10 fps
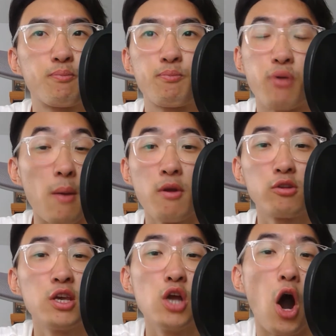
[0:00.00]

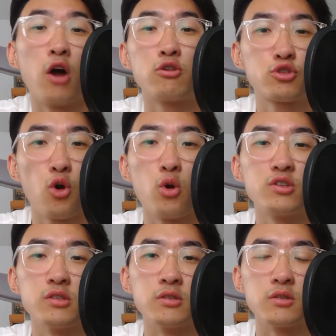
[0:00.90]
primarily honors
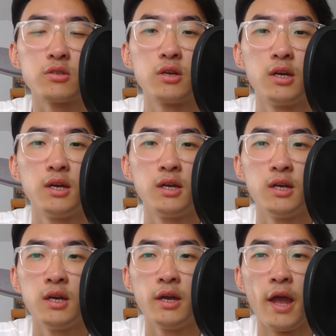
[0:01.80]
courses.
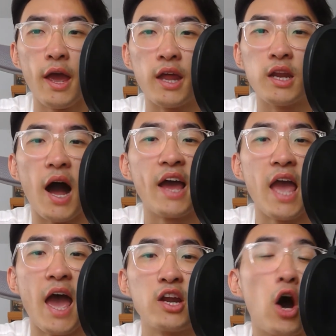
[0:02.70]
And I
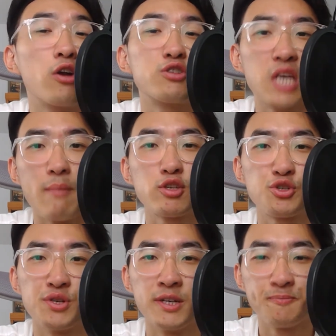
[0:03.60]
had honors
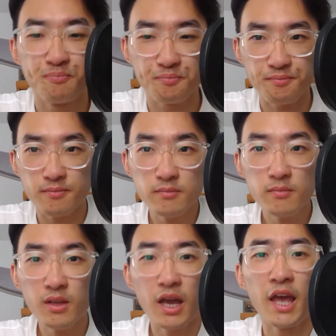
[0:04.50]
chemistry,
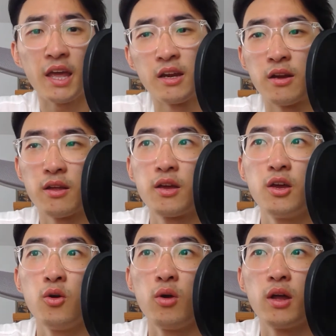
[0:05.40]
and
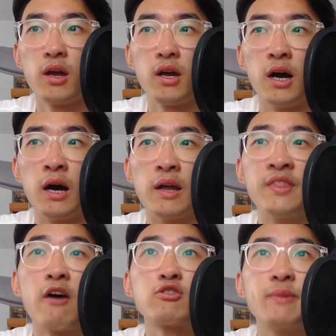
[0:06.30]

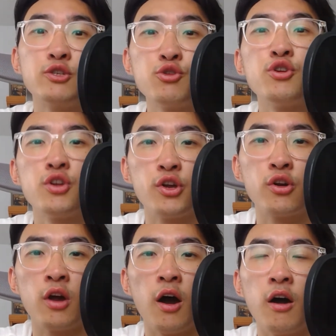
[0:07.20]
that was my junior
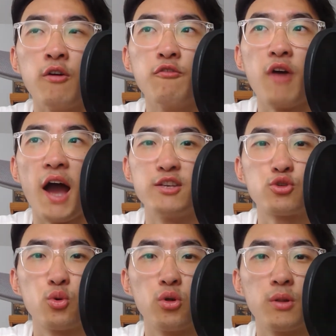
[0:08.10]
year of high
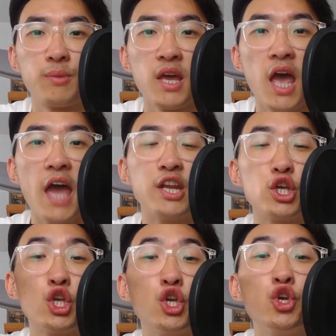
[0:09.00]
school. And a
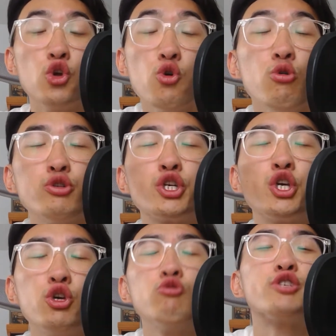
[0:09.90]

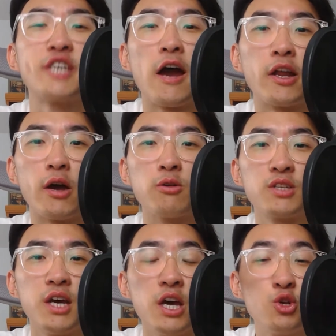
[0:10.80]
huge shout out
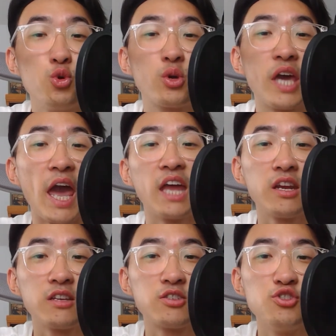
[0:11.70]
to
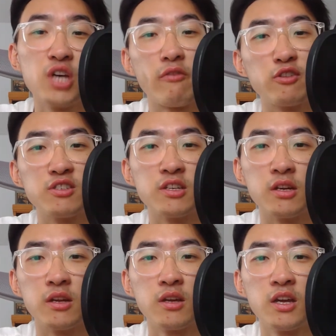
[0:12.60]
Candace Jefferson.